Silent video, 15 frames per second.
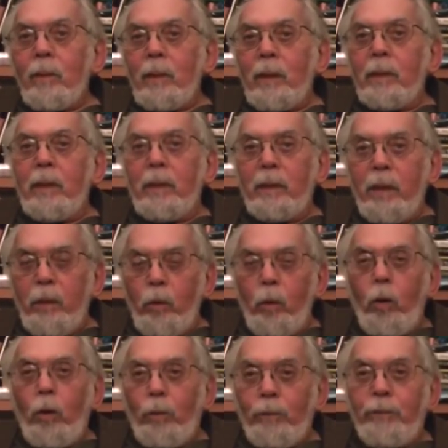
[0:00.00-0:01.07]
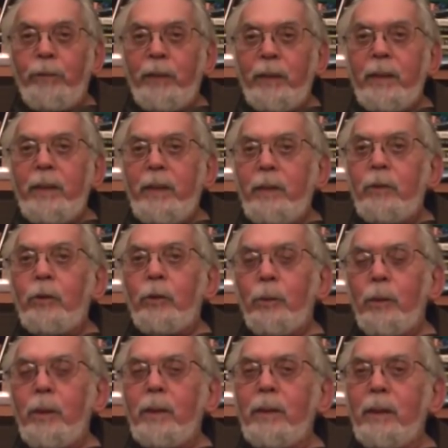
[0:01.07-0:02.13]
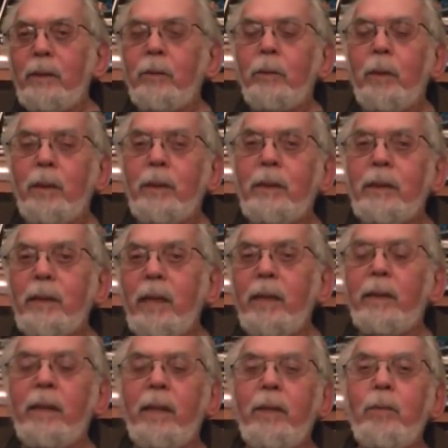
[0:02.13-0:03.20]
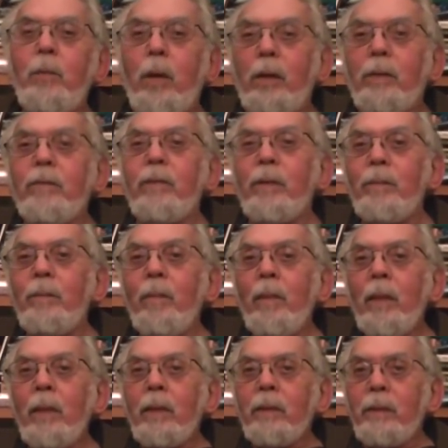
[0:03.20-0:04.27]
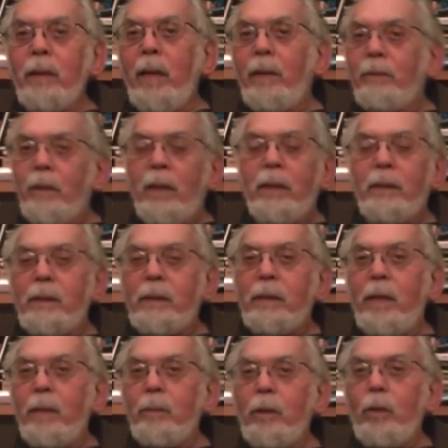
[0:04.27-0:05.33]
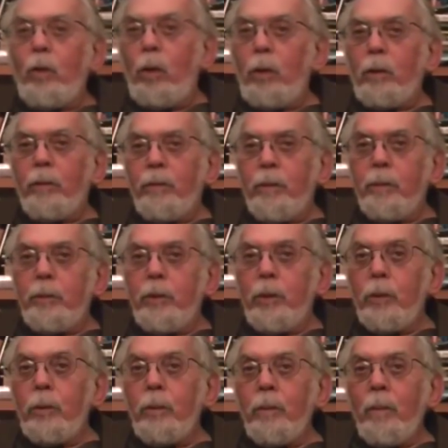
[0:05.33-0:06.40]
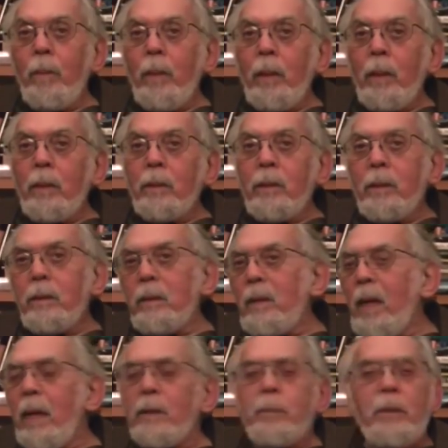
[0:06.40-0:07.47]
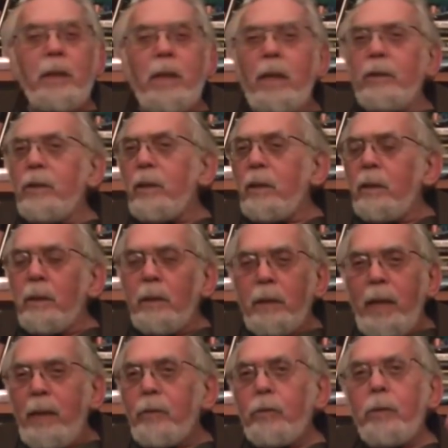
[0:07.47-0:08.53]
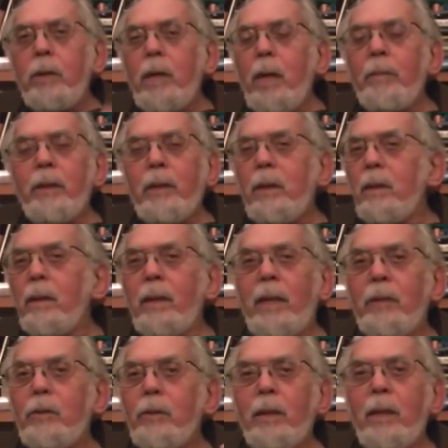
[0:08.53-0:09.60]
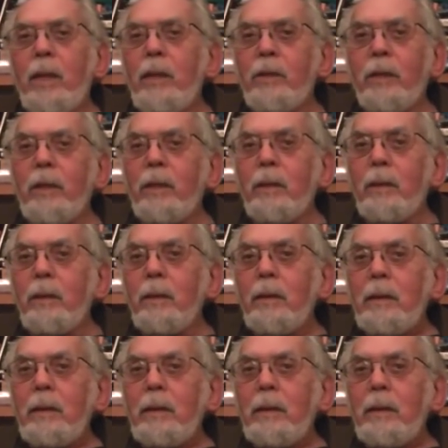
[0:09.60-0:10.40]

that they all fit into, and that to understand any one of them, you have to understand what all of them do. Cosmological, astronomical, astrological,